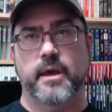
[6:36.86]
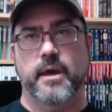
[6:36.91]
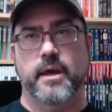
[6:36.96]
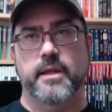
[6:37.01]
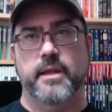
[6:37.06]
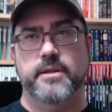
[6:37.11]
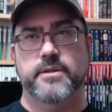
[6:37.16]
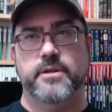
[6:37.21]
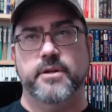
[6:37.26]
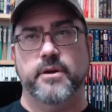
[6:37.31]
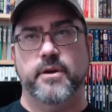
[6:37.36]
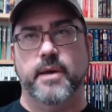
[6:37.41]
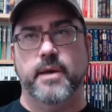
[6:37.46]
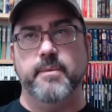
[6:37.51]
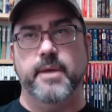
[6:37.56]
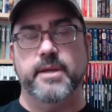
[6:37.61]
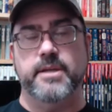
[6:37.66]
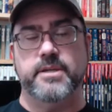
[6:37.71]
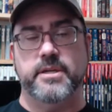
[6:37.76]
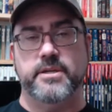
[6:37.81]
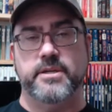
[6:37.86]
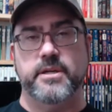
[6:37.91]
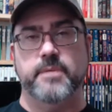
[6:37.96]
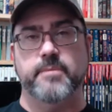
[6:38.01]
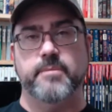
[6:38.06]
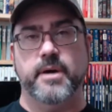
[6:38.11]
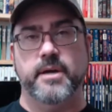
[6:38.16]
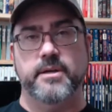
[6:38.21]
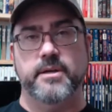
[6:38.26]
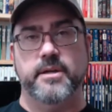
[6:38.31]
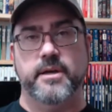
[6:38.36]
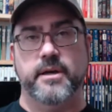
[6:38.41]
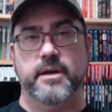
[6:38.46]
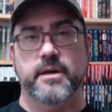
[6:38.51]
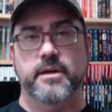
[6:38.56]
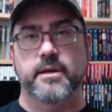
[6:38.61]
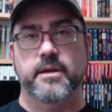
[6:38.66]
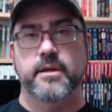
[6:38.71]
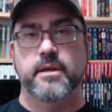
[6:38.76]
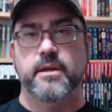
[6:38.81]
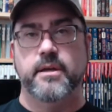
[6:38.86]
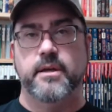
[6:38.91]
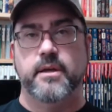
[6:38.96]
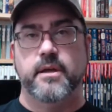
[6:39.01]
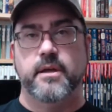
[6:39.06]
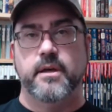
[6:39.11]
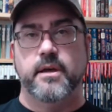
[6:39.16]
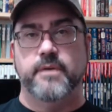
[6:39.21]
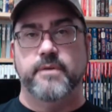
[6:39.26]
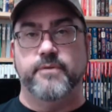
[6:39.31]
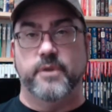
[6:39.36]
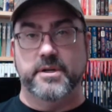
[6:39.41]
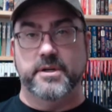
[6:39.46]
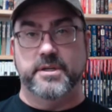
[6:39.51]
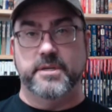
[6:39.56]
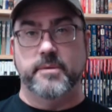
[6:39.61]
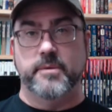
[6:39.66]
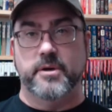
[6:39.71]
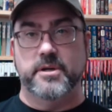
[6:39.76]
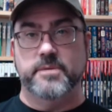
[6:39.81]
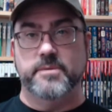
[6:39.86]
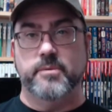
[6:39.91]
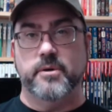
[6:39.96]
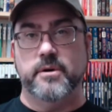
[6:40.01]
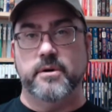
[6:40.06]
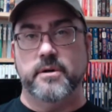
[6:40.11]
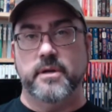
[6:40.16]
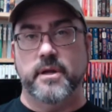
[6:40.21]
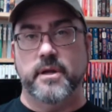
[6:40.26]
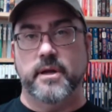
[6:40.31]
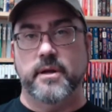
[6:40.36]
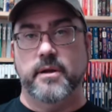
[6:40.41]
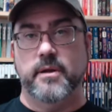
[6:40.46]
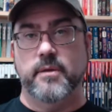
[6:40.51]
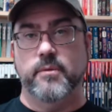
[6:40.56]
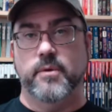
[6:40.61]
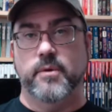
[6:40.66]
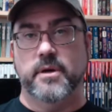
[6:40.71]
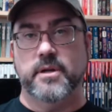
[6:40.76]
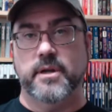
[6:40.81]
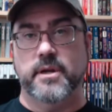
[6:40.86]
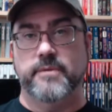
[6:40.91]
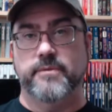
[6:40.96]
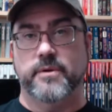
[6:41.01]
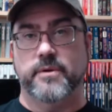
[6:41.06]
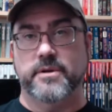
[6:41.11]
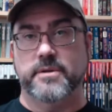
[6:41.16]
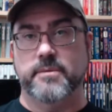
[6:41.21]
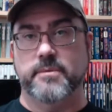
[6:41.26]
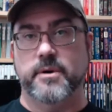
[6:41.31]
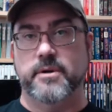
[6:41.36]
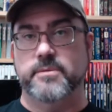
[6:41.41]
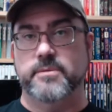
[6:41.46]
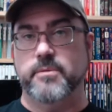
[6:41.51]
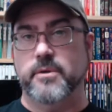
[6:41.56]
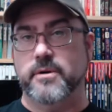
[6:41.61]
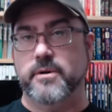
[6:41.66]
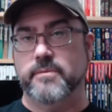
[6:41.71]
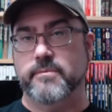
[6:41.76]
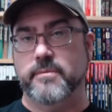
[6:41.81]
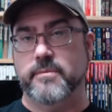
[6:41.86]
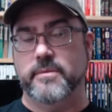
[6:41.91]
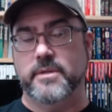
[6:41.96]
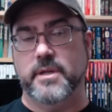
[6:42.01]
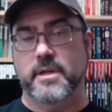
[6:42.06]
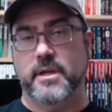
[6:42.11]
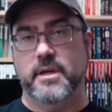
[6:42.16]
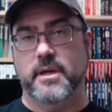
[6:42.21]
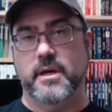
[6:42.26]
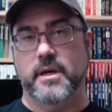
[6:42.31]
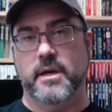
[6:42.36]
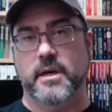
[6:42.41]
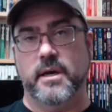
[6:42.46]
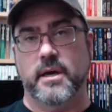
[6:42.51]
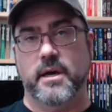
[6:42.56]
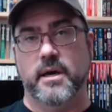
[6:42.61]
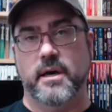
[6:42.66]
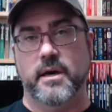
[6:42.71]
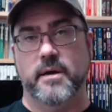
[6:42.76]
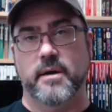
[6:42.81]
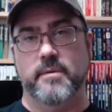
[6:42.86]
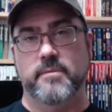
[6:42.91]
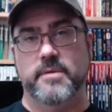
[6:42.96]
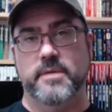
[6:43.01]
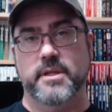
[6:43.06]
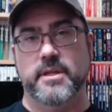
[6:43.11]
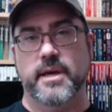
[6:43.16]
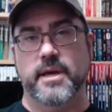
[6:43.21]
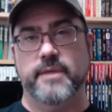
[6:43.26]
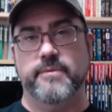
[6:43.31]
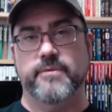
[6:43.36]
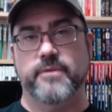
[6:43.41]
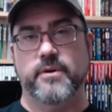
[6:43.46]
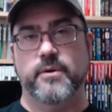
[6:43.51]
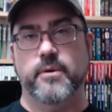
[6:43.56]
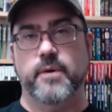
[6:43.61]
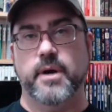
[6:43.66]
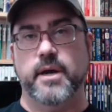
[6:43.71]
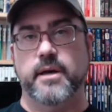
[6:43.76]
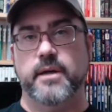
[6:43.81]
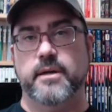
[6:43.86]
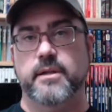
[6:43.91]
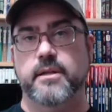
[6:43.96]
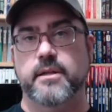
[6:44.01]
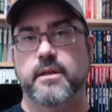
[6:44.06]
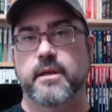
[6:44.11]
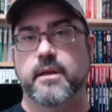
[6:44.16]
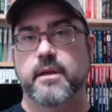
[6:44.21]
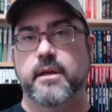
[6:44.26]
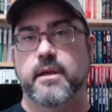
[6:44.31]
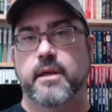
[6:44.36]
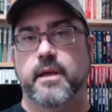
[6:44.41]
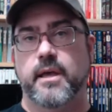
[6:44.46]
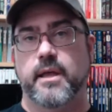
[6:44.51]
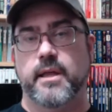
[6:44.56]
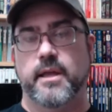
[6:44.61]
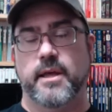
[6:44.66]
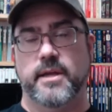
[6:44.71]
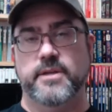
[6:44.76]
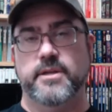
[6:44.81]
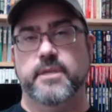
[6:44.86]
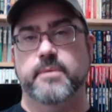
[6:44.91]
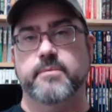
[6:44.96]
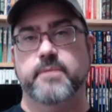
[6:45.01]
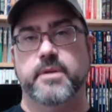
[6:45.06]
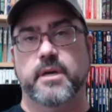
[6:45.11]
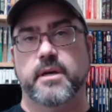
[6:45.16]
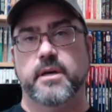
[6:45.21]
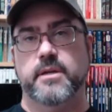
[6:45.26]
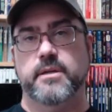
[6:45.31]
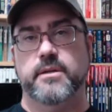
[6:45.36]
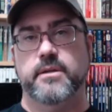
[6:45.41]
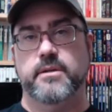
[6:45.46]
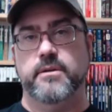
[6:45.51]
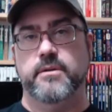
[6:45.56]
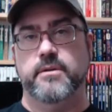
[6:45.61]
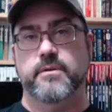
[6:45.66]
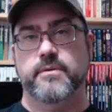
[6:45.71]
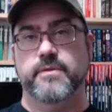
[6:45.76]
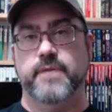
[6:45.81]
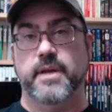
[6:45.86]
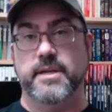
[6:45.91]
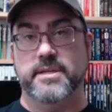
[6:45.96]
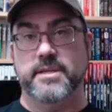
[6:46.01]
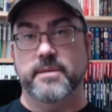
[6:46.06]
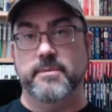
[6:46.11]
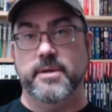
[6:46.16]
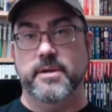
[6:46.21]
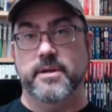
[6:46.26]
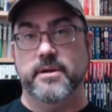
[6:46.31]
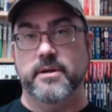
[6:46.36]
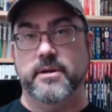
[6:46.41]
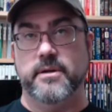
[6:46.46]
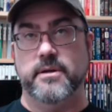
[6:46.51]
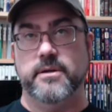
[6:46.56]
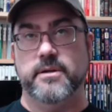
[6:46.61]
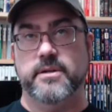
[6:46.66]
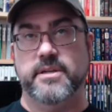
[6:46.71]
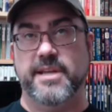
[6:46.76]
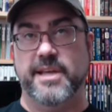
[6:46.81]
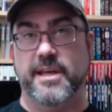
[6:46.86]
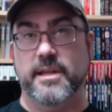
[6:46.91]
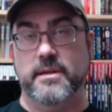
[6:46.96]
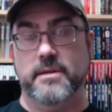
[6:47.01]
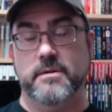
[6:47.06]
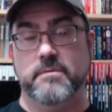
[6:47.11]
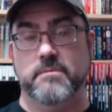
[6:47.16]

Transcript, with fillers: so I managed to jump onto Forza Motorsport. I worked on Forza Motorsport and did that for a while, and then I jumped on to Flight Simulator 10,